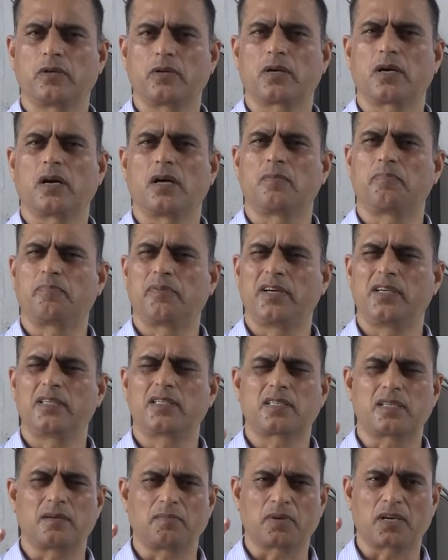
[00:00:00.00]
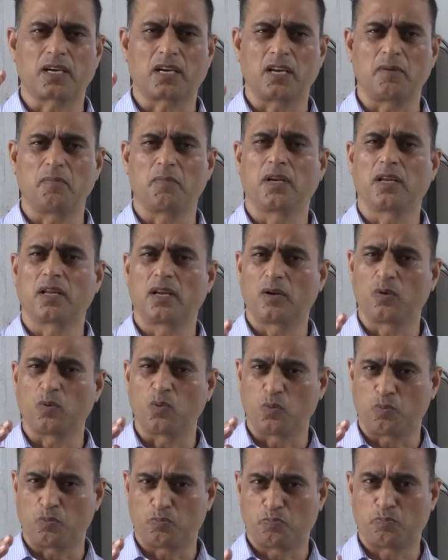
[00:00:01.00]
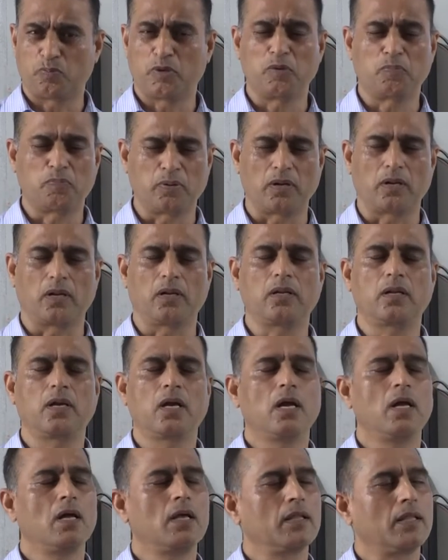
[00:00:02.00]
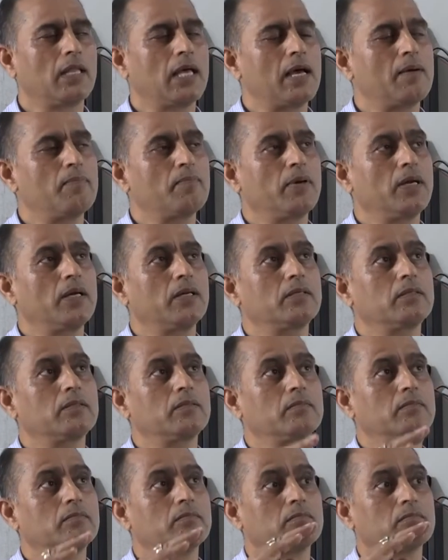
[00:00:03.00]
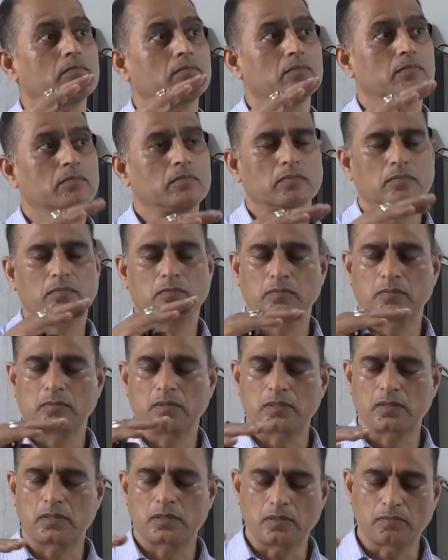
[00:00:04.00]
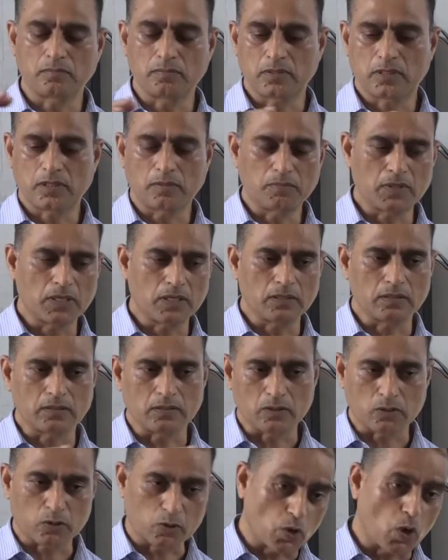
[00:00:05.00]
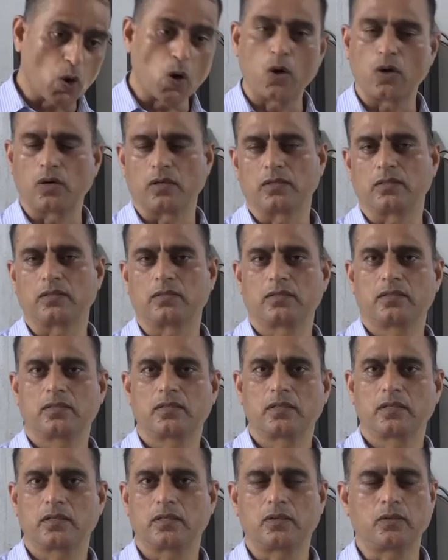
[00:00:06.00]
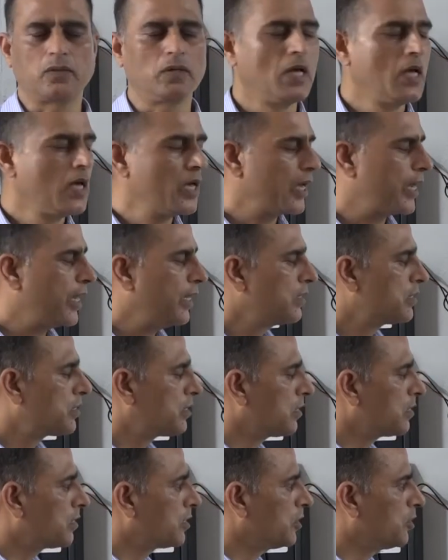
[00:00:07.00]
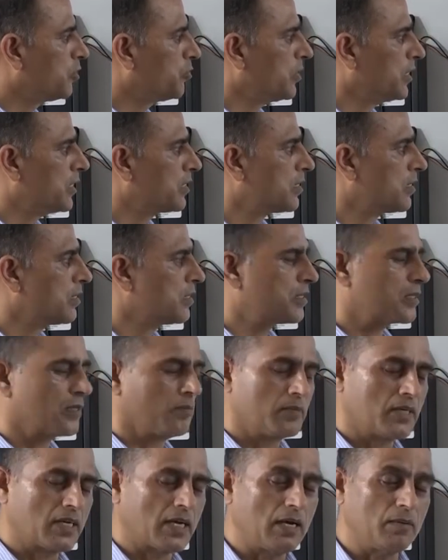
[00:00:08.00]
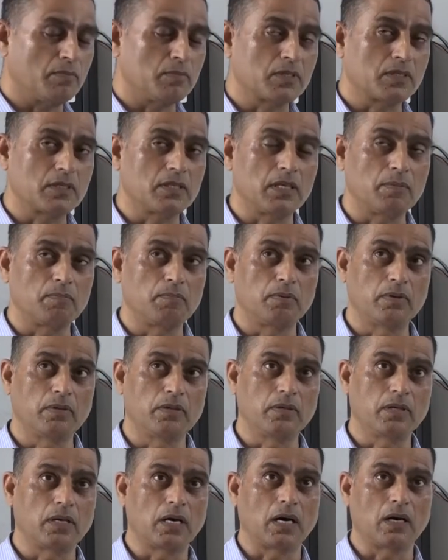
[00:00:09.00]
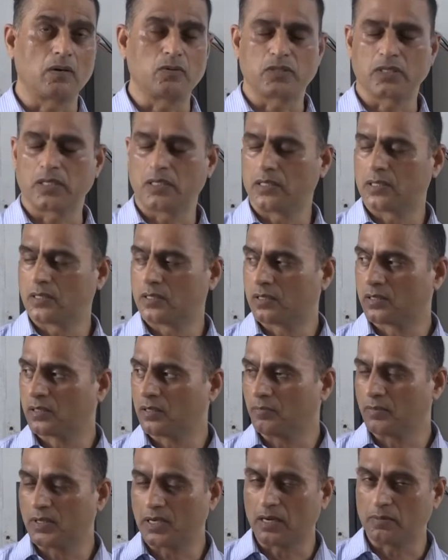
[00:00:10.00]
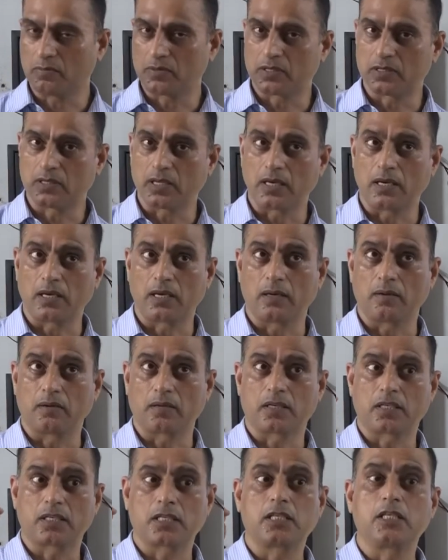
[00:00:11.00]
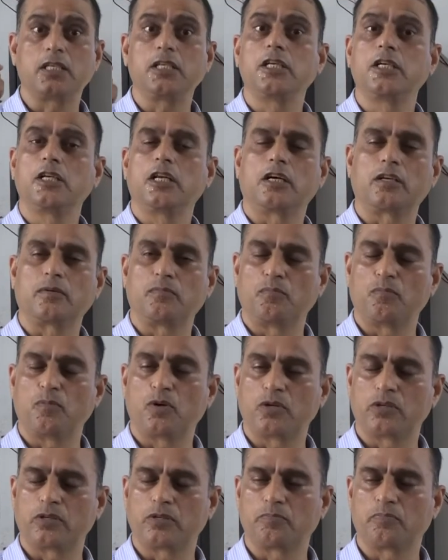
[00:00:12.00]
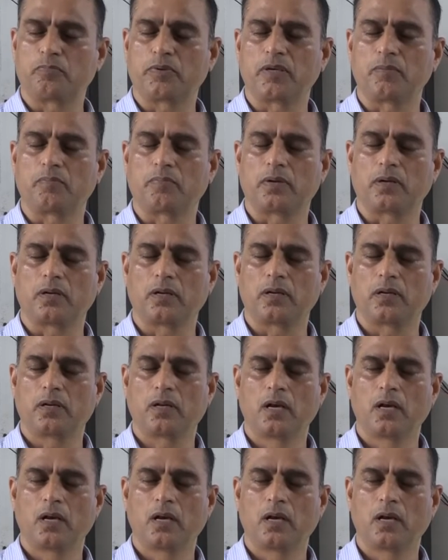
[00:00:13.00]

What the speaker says: culprits, some criminal people, they have made something wrong. You know, in such situations, sometimes they burn houses, sometimes they kill or murder people.